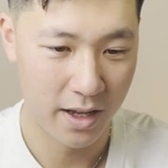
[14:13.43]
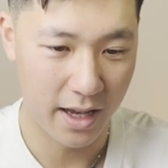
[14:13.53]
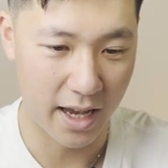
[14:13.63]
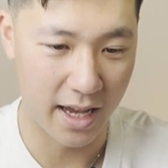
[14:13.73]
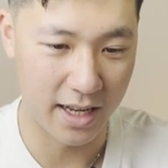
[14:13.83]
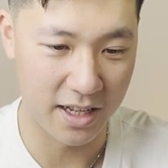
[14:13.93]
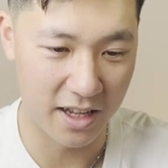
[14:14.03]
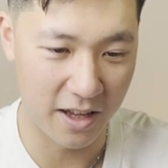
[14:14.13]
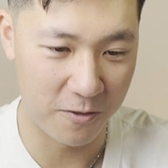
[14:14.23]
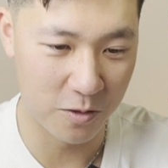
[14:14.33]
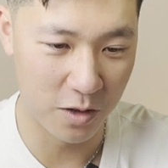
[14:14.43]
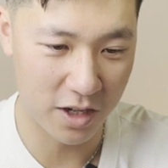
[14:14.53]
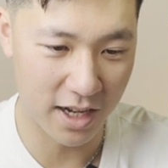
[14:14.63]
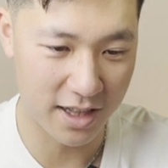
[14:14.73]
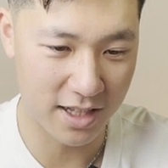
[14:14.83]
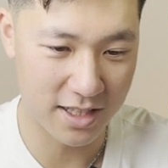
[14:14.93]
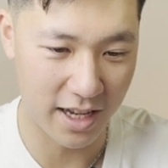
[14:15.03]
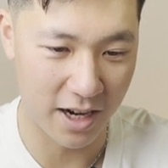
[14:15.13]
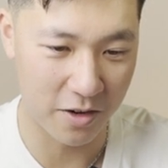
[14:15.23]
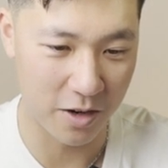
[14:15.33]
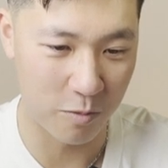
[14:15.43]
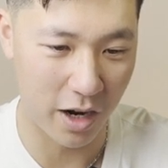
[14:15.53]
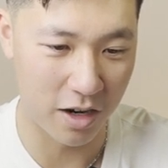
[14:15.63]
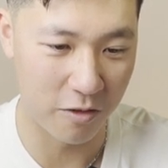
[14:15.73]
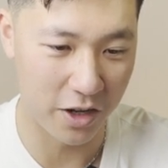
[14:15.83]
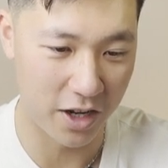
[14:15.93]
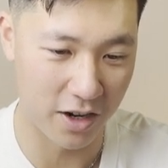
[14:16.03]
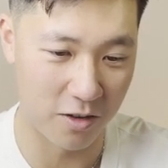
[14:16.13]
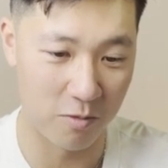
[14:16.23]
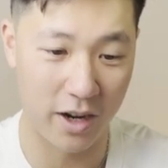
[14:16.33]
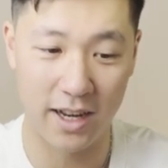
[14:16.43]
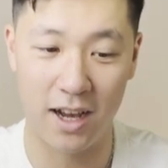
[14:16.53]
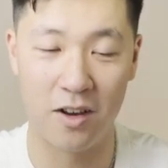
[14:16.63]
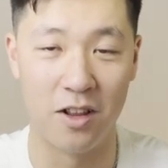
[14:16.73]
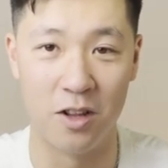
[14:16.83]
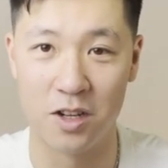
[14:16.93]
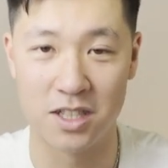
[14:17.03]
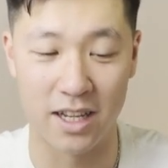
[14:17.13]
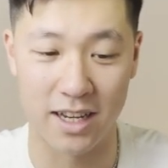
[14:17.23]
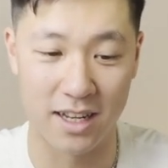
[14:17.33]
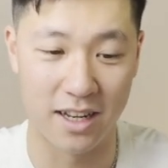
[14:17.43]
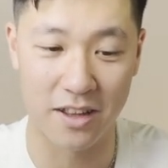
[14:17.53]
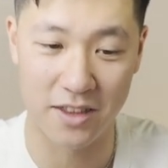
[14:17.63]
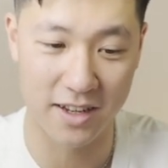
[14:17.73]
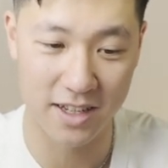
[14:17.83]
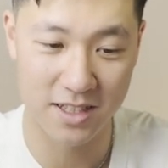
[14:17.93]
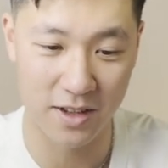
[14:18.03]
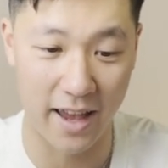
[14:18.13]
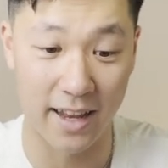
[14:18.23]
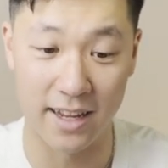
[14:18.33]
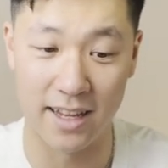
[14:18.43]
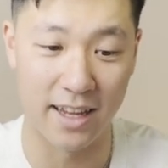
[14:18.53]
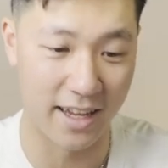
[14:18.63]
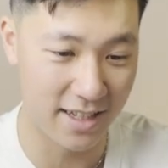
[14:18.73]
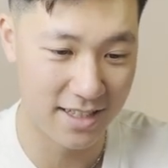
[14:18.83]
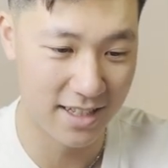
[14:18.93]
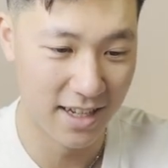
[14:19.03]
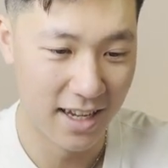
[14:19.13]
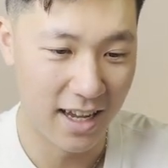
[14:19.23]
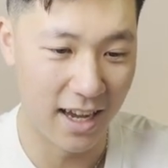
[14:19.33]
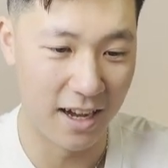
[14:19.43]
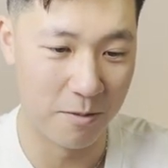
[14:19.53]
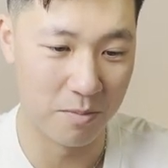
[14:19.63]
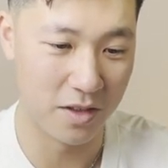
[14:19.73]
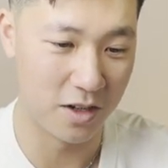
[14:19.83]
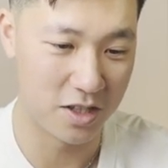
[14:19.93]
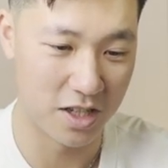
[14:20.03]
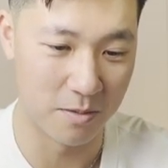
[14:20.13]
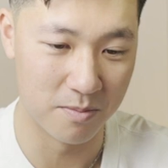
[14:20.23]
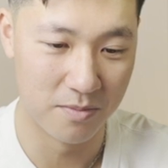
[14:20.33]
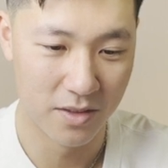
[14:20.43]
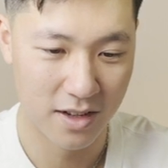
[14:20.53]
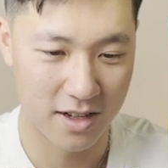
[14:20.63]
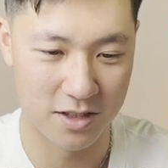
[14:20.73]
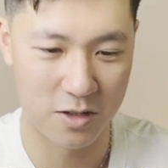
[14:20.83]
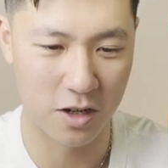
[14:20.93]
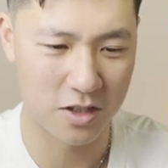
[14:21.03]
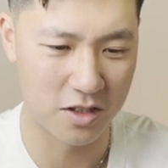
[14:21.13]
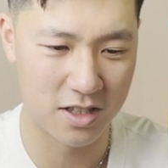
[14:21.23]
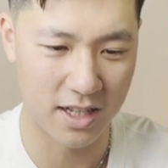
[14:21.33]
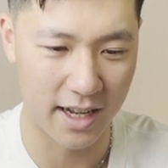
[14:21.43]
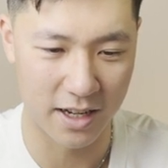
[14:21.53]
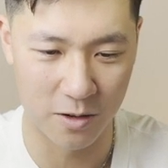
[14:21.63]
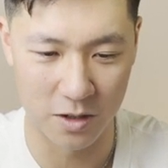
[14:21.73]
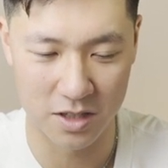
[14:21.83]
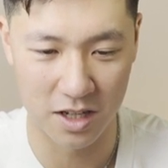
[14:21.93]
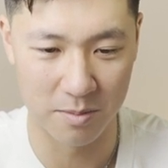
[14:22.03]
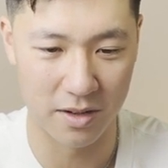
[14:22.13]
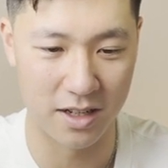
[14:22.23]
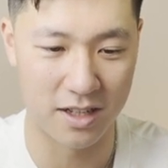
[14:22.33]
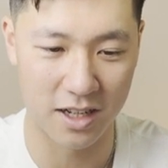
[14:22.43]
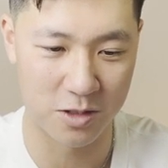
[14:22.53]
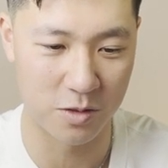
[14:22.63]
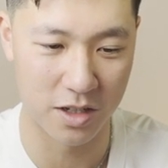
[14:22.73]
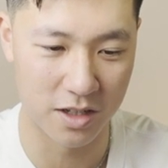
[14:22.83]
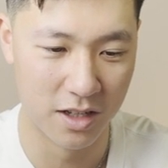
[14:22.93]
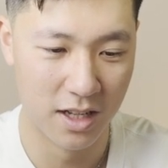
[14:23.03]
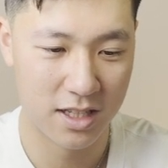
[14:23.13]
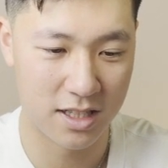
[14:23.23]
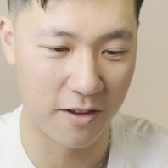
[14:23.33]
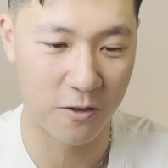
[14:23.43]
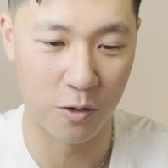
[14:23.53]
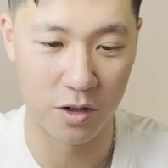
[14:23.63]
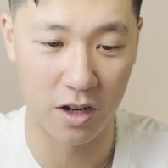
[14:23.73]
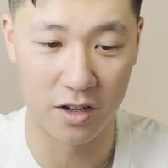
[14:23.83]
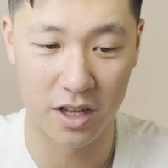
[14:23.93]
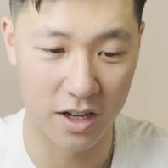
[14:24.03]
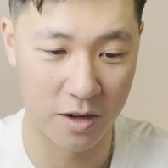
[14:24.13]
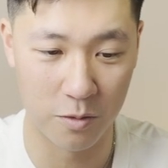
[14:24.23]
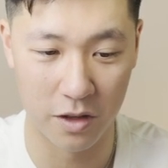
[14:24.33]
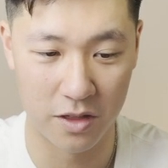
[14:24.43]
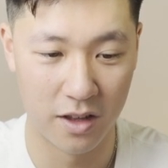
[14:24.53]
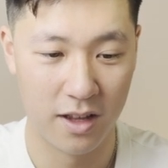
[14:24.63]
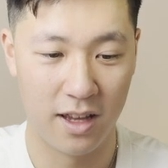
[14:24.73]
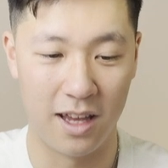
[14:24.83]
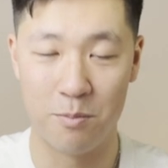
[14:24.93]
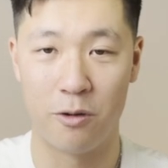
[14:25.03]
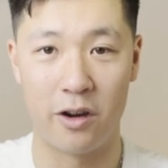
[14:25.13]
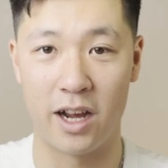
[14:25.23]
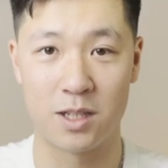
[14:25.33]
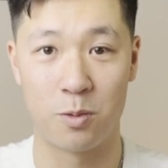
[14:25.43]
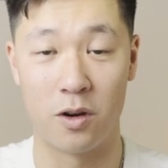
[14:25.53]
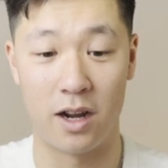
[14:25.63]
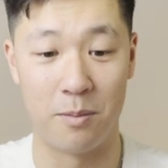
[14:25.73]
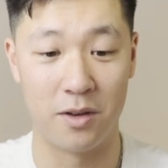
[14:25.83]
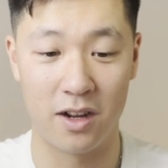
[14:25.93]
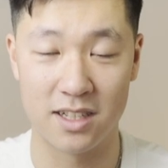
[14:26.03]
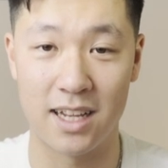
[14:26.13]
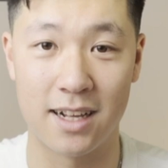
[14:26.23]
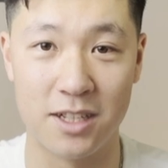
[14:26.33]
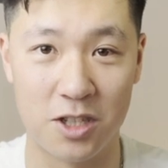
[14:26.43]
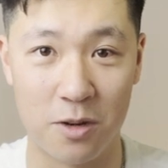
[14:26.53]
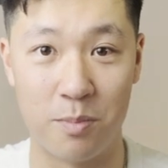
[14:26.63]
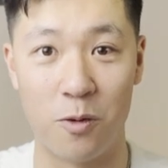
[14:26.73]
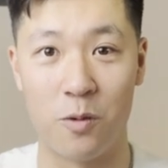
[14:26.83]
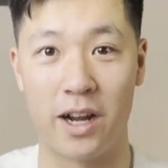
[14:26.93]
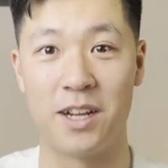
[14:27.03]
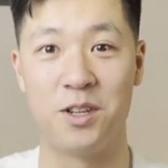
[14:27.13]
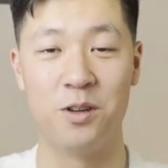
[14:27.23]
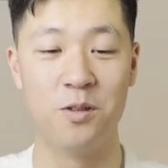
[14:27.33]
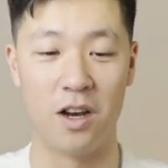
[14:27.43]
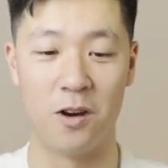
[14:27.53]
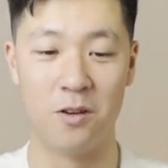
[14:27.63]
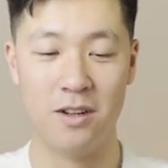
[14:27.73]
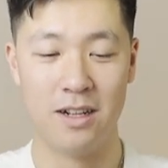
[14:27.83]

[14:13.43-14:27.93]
And if you look at this area right over here, right now it looks like nothingness, and it is. There's some construction site or some industrial stuff going on here with import, export, I'm not exactly sure, but what I do know